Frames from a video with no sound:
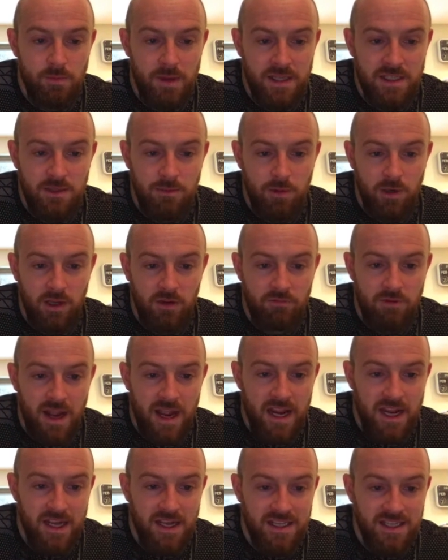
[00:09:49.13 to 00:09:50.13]
metabolic
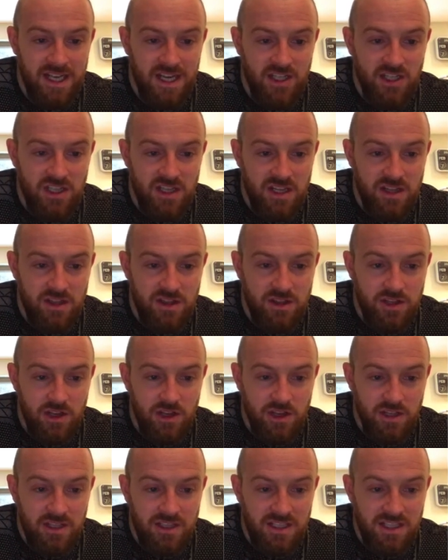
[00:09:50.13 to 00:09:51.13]
rate is actually
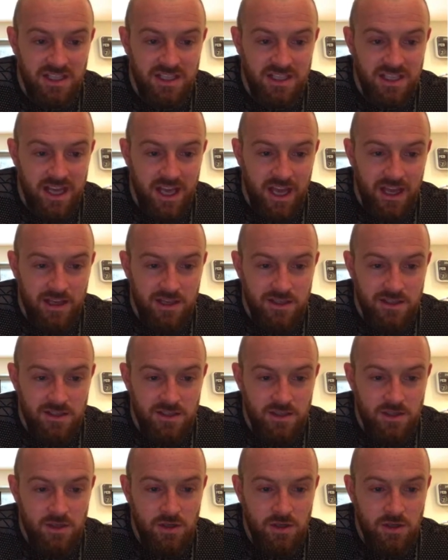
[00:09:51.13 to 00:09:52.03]
36